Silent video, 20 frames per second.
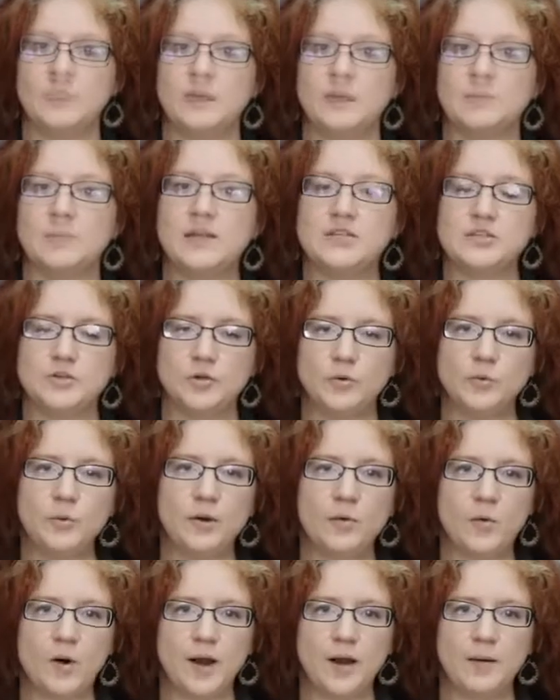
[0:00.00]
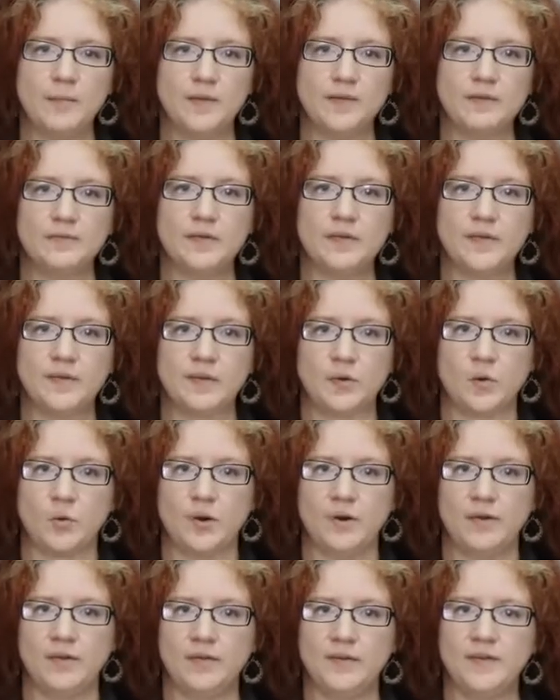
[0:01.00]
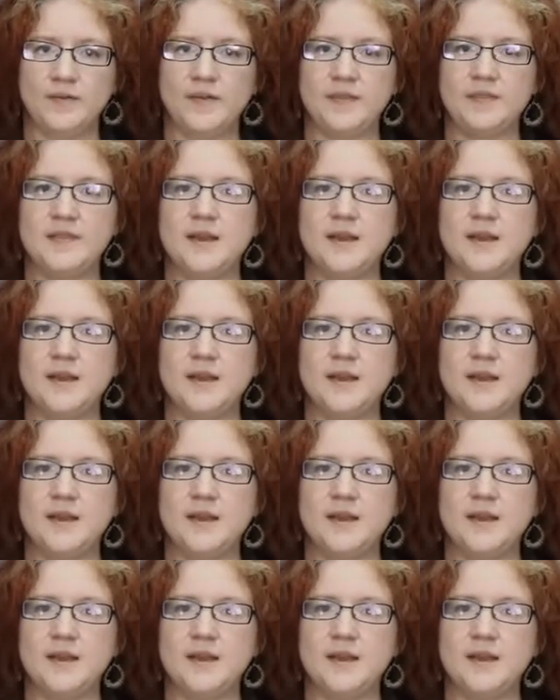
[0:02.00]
My 2 requirements for scores is that